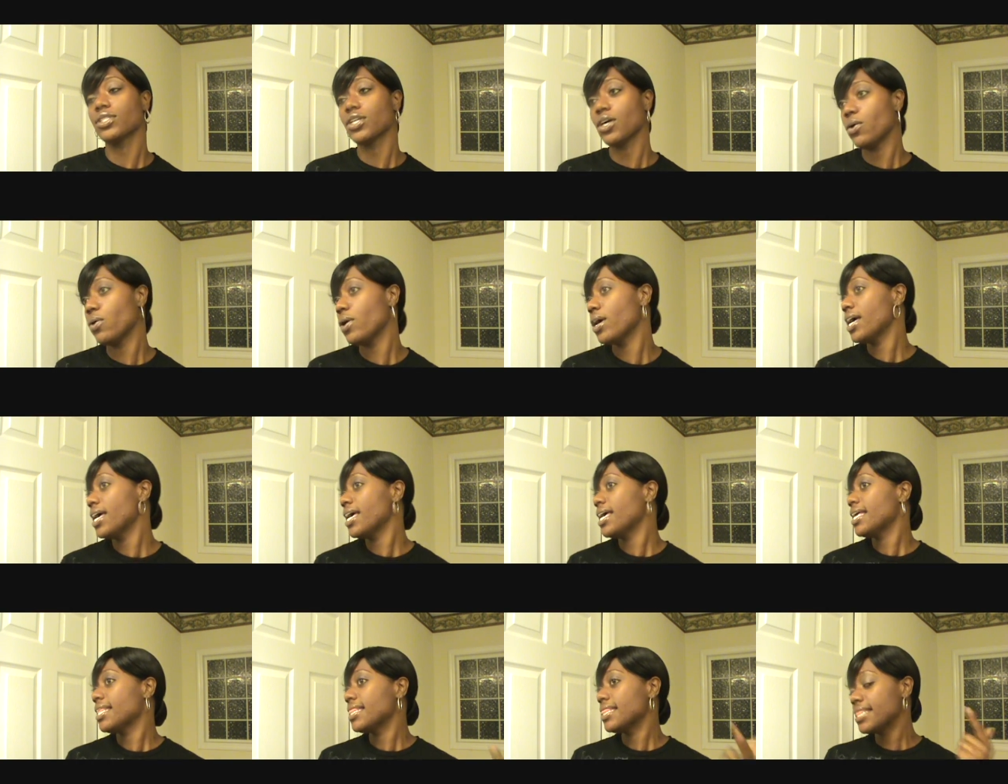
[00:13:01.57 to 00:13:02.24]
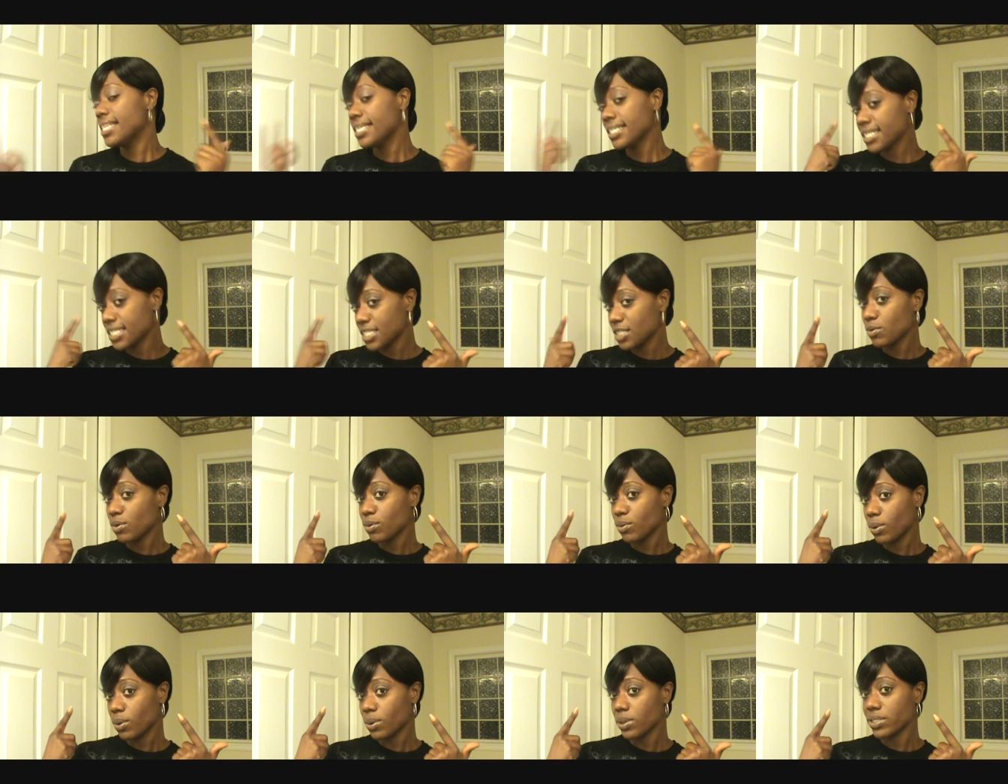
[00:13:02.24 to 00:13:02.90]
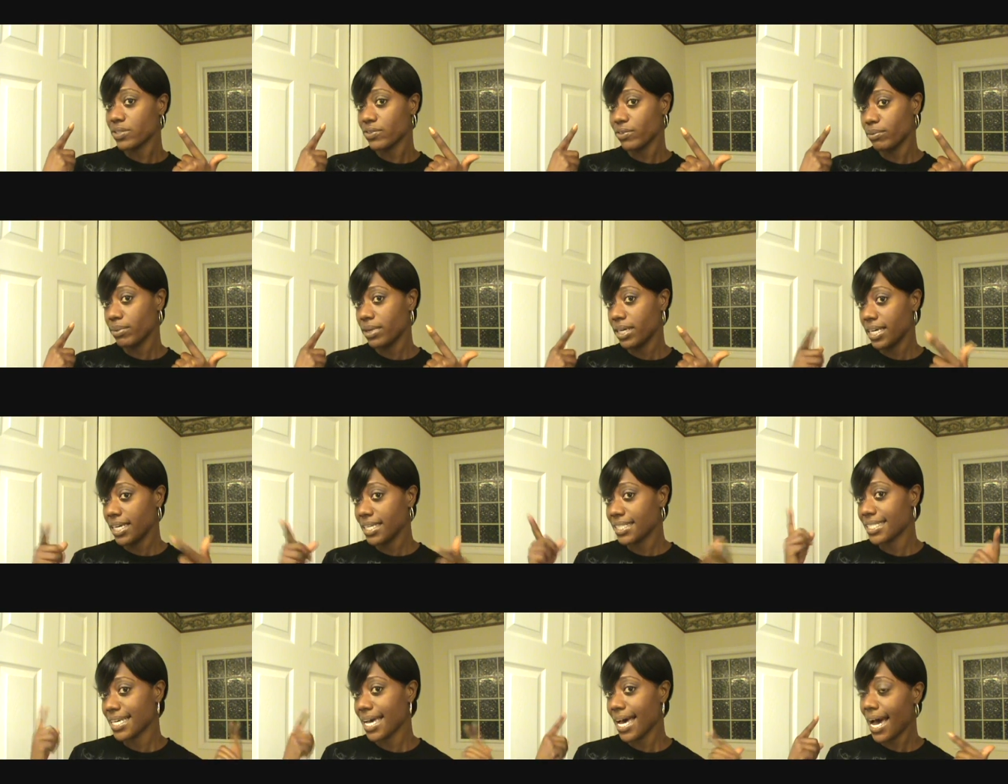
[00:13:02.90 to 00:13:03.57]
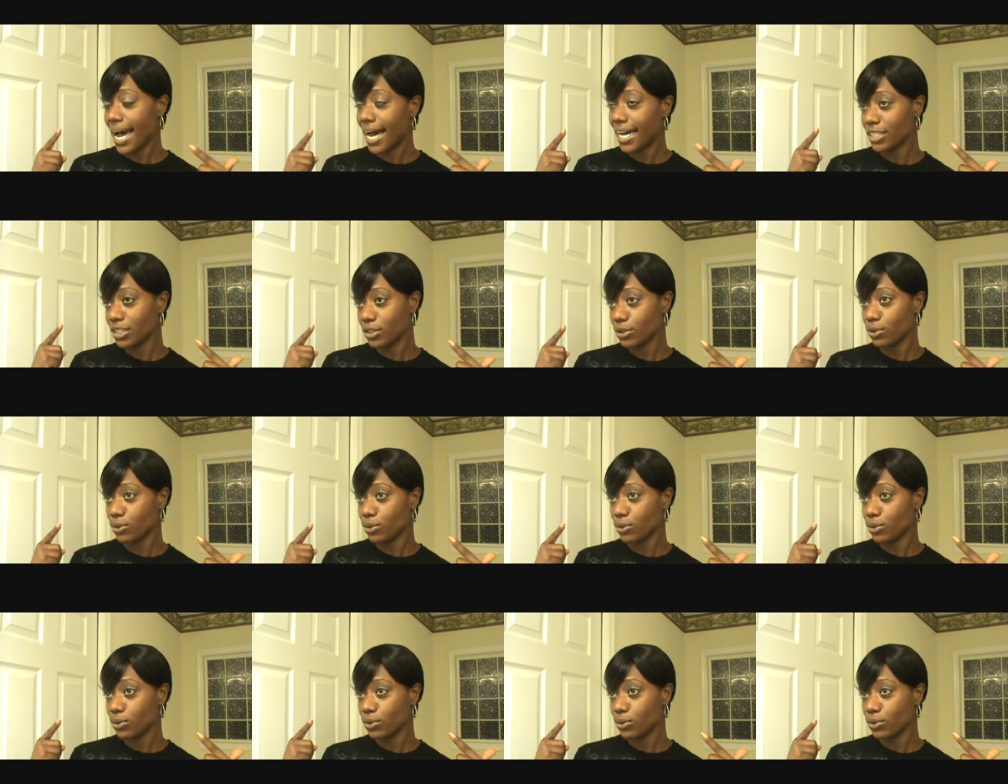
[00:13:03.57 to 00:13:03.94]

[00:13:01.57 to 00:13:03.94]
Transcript: So this is what works for me to hide